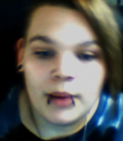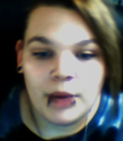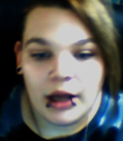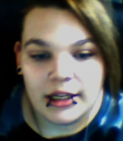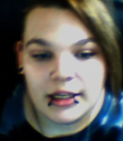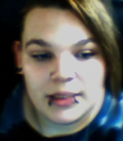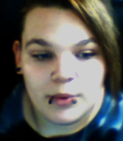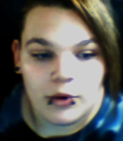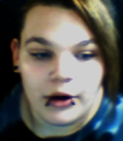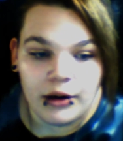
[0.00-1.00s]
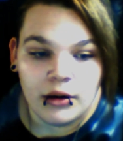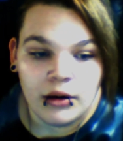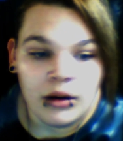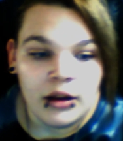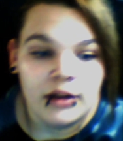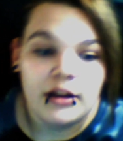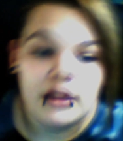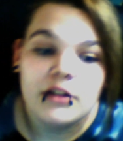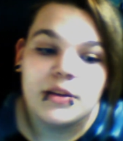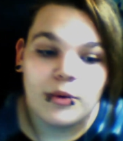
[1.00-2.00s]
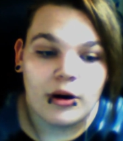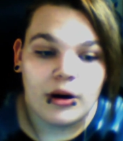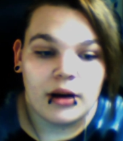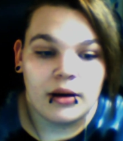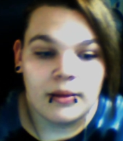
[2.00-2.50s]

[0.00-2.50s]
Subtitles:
polysporin, neosporin,